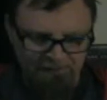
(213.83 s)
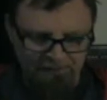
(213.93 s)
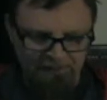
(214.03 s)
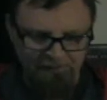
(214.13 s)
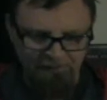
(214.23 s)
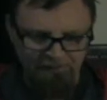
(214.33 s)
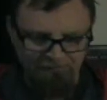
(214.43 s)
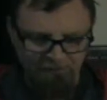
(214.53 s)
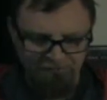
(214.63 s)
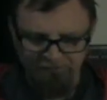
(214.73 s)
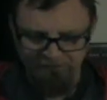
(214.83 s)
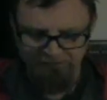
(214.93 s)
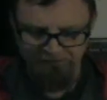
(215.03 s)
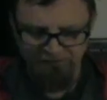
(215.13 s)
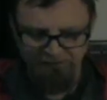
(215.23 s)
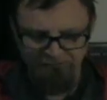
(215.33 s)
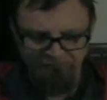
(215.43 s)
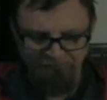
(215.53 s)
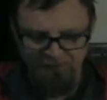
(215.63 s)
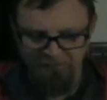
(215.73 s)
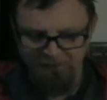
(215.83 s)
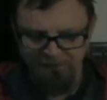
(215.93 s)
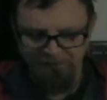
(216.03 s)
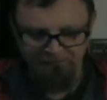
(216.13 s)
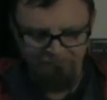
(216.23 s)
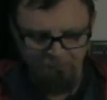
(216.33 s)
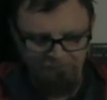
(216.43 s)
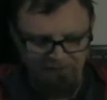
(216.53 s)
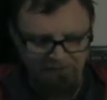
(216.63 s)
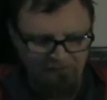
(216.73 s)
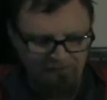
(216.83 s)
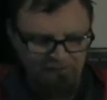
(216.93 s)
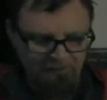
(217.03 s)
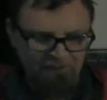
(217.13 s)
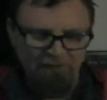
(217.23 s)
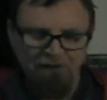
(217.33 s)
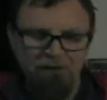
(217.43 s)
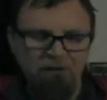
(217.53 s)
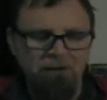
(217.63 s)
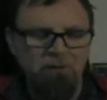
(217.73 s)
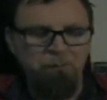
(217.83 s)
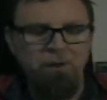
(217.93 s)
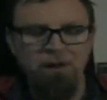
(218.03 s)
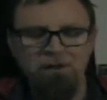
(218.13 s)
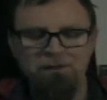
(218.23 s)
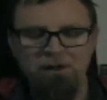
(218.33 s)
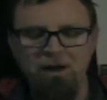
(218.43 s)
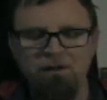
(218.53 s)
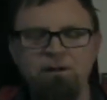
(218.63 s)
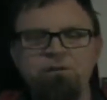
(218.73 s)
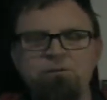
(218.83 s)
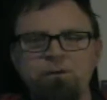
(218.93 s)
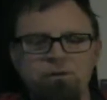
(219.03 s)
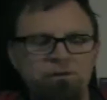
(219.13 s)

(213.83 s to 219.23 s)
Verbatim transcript: Anyway, Washington, D.C. Not my forte. But, yeah, lots of fun